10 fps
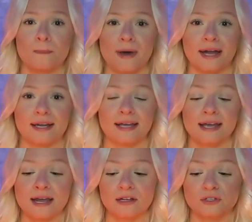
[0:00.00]
But
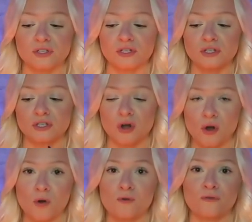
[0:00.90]
it
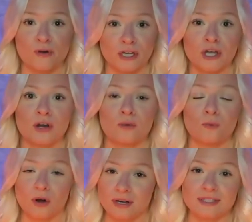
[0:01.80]
so freaking
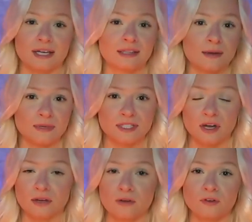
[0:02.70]
works. Like, let me
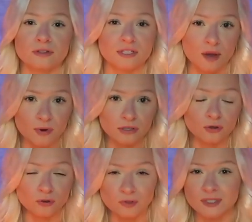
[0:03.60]
tell you, if you're someone
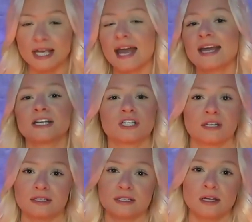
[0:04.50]
who's
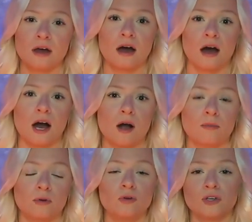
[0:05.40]
anxious,
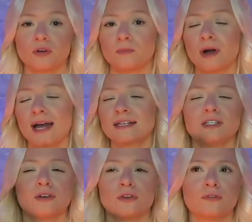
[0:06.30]
who your mind,
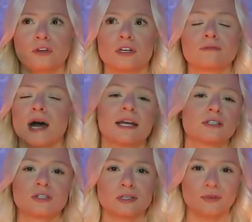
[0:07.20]
you feel like your mind
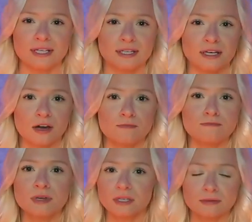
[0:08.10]
is just racing a
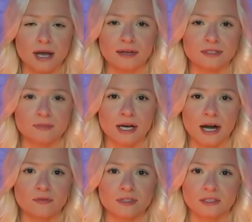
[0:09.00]
million miles a minute
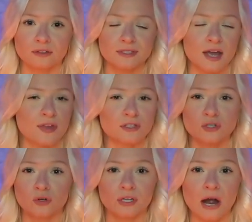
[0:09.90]
every single day. That's
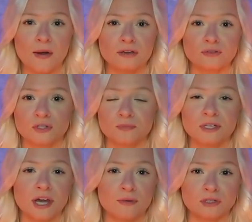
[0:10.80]
totally how I used to
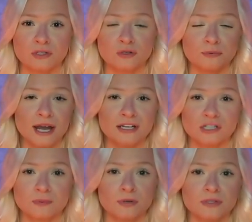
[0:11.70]
be. I was a super
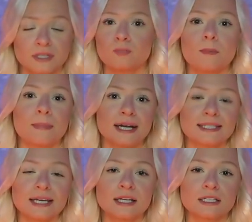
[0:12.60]
anxious person, but
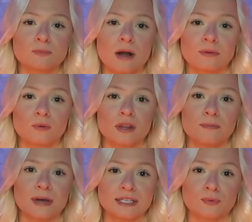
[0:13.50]
meditating is probably one of
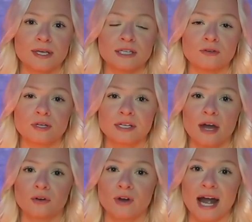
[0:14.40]
the best ways that you can
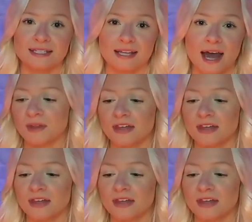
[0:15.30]
counteract that.